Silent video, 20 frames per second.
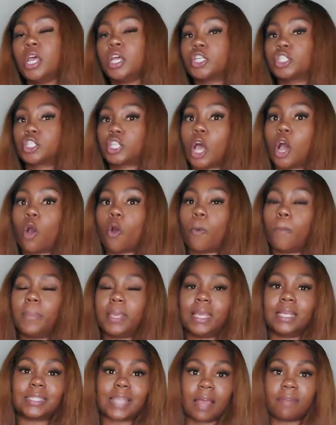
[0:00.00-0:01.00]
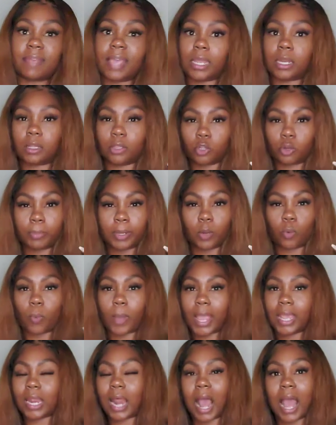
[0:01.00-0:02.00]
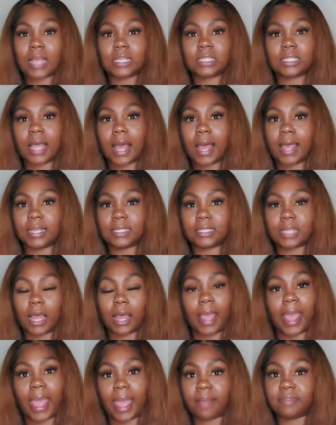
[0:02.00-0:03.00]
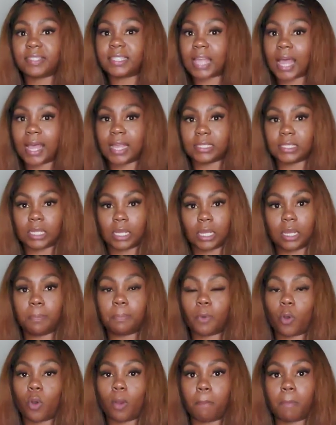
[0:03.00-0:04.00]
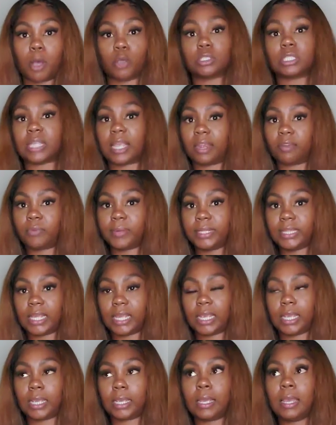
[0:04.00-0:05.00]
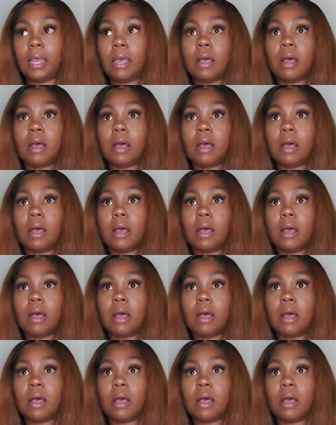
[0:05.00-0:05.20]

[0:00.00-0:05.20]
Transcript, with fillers: So because I've gained a little bit of weight, I sized a half size up on most everything.